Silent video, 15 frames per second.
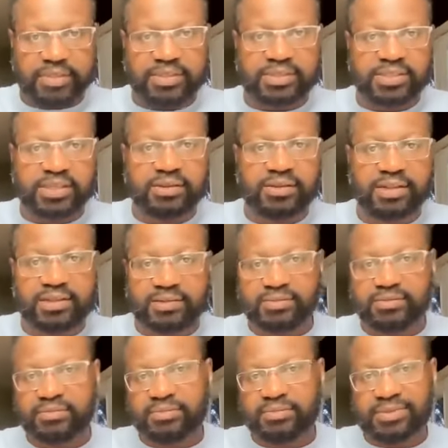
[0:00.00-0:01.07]
it still
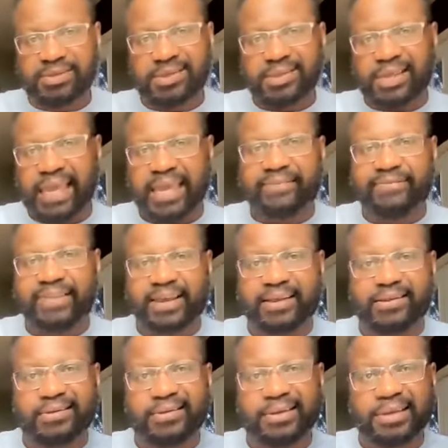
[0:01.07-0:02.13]
have
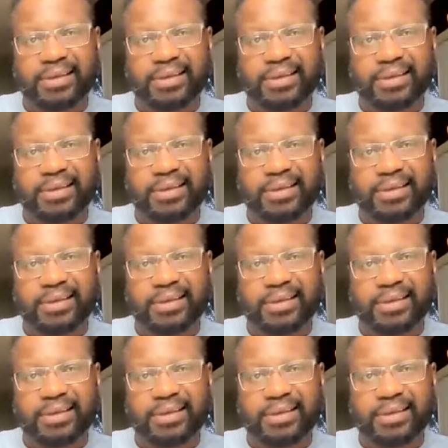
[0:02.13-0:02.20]
that